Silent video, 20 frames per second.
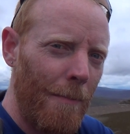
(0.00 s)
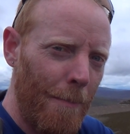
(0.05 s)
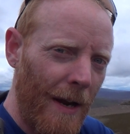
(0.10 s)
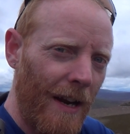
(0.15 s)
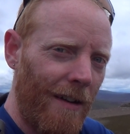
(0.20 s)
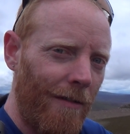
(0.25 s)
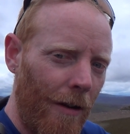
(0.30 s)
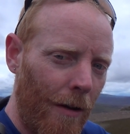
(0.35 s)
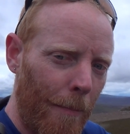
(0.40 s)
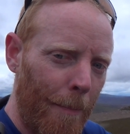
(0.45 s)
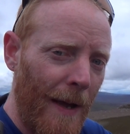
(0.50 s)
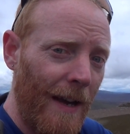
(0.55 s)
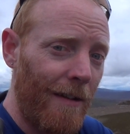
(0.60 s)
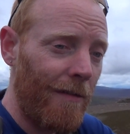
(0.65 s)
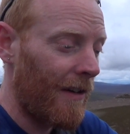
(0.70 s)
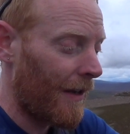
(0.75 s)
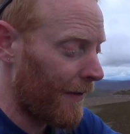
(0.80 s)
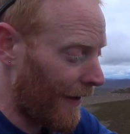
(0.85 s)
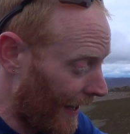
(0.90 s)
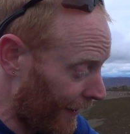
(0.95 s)
and bigger and
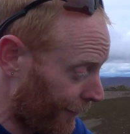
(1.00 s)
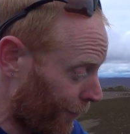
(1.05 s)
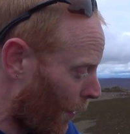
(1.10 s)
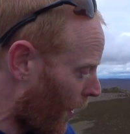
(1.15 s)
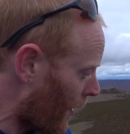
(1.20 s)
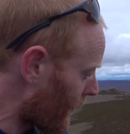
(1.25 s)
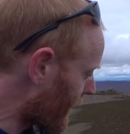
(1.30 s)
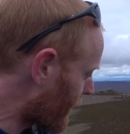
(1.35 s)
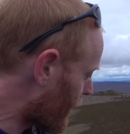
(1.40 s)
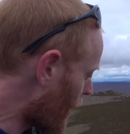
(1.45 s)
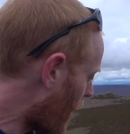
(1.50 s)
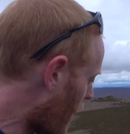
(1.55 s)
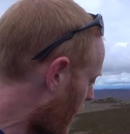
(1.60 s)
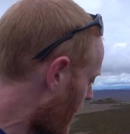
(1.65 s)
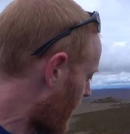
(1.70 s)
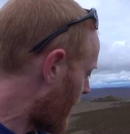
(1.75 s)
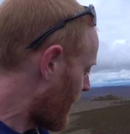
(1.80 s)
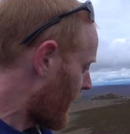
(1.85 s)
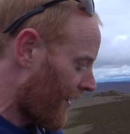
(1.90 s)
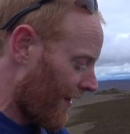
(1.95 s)
bigger. That's why we've got
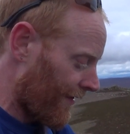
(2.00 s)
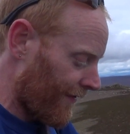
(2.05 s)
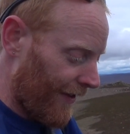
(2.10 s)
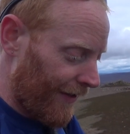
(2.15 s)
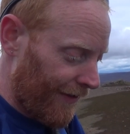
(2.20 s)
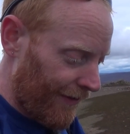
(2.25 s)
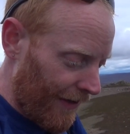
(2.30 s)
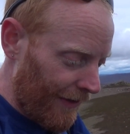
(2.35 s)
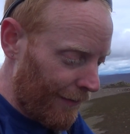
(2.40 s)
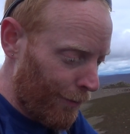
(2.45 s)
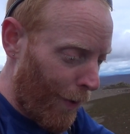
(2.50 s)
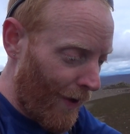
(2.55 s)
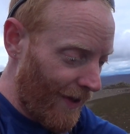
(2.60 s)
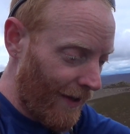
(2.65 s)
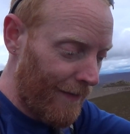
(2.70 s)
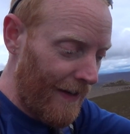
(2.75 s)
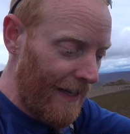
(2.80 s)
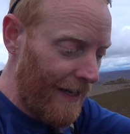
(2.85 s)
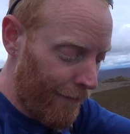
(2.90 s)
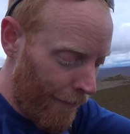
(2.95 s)
these
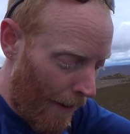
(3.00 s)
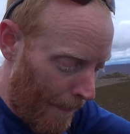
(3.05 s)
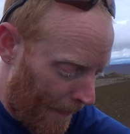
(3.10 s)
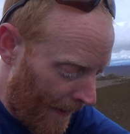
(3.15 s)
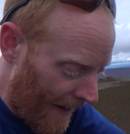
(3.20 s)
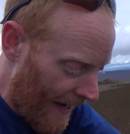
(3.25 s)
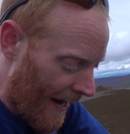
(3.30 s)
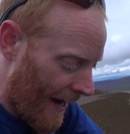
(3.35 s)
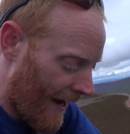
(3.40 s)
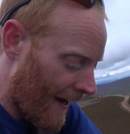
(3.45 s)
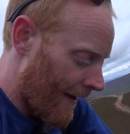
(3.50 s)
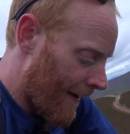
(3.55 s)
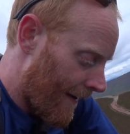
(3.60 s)
wonderfully grippy